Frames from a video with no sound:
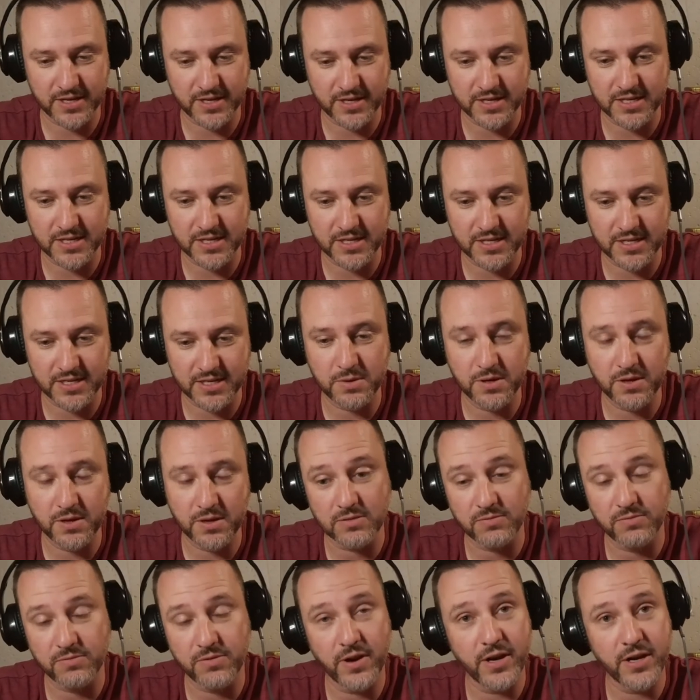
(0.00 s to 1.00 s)
He's been
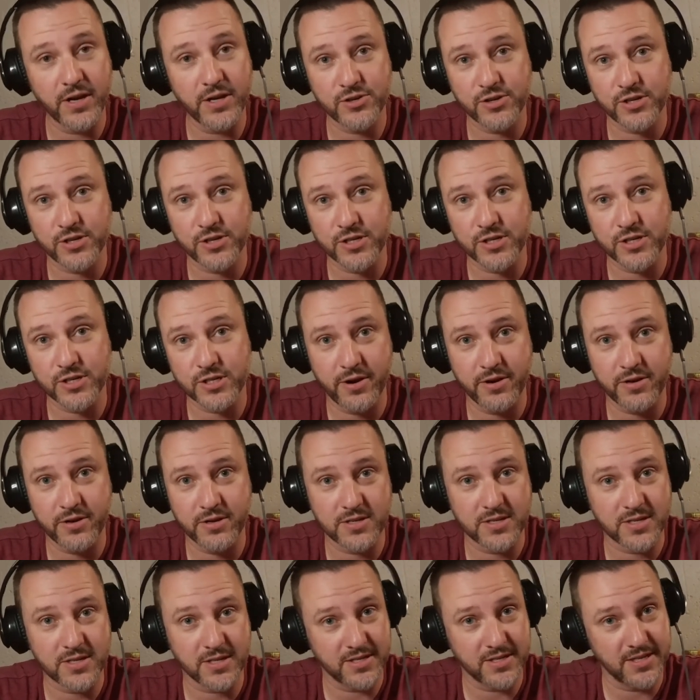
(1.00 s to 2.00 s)
very
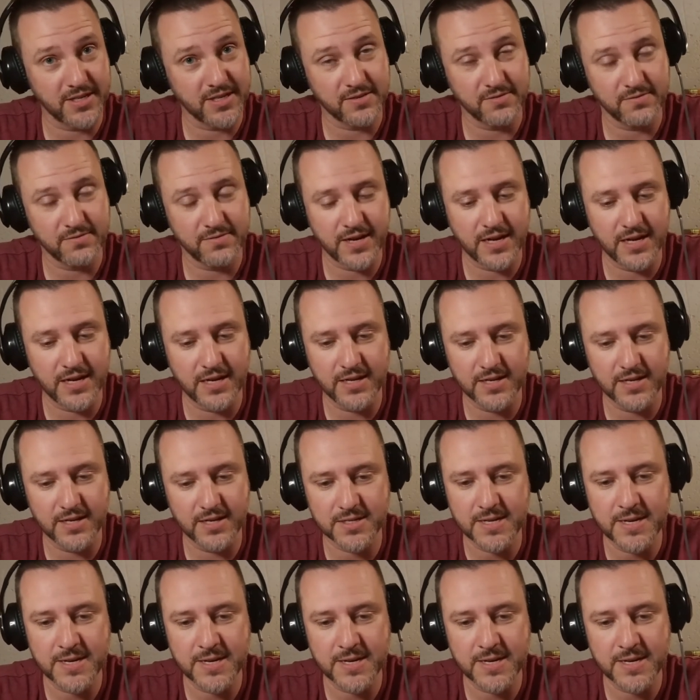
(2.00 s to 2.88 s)
transparent, success and failures.